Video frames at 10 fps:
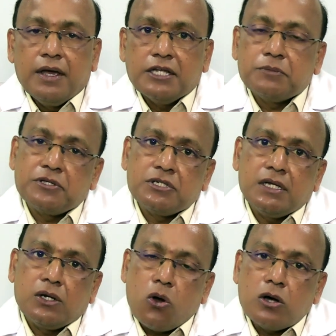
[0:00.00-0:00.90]

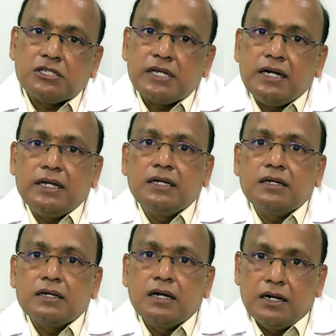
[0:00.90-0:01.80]
especially a
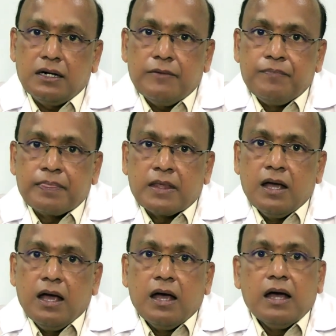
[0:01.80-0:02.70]
long-standing GERD,
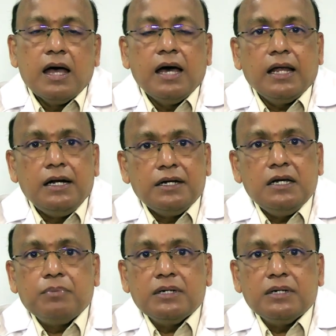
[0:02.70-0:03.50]
an elderly